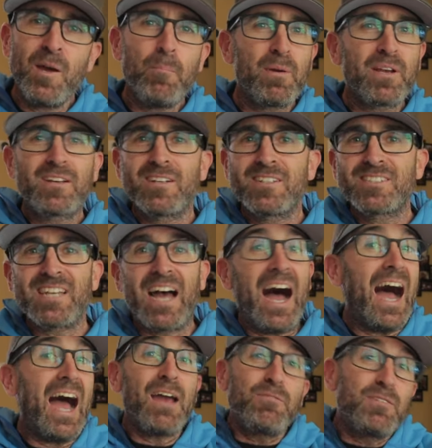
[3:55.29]

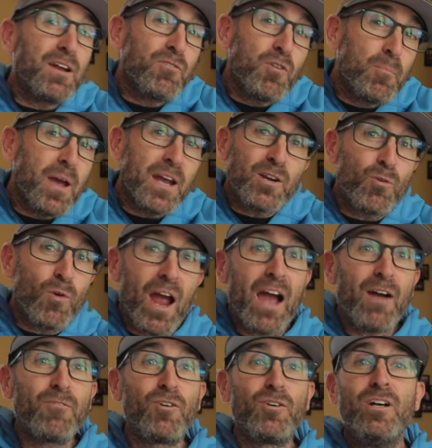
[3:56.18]
because I've never met
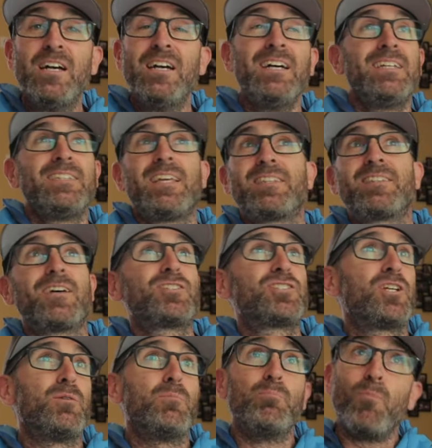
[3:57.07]
gravel that
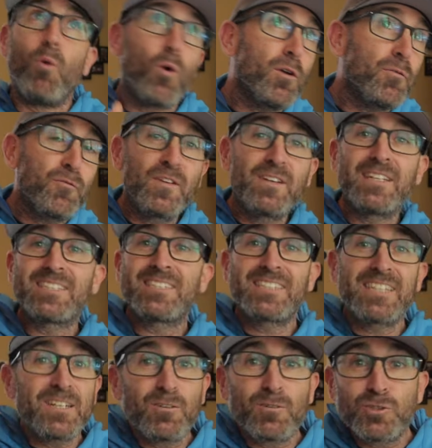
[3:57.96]
doesn't morph into
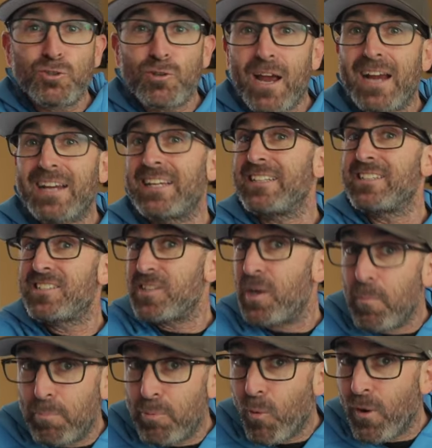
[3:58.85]
single track at
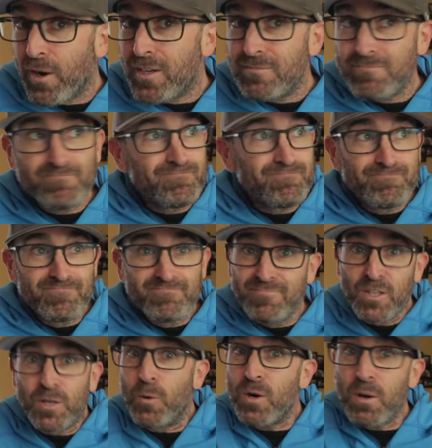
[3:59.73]
some point.
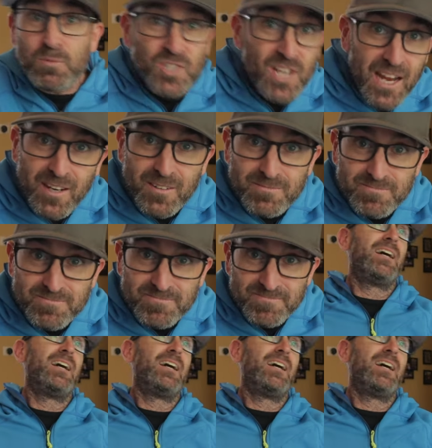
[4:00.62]
You know what I'm saying?